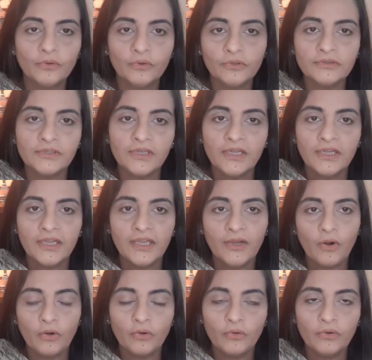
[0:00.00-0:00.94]
those
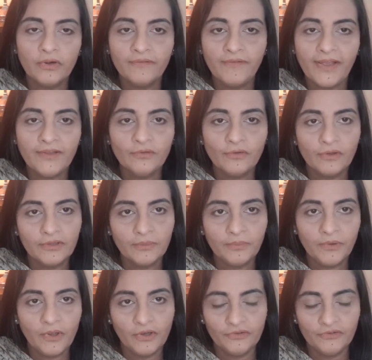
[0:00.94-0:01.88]
in order to revise all the
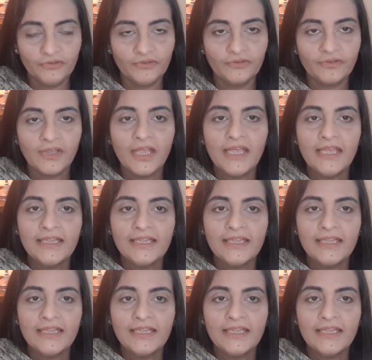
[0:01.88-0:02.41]
precautions.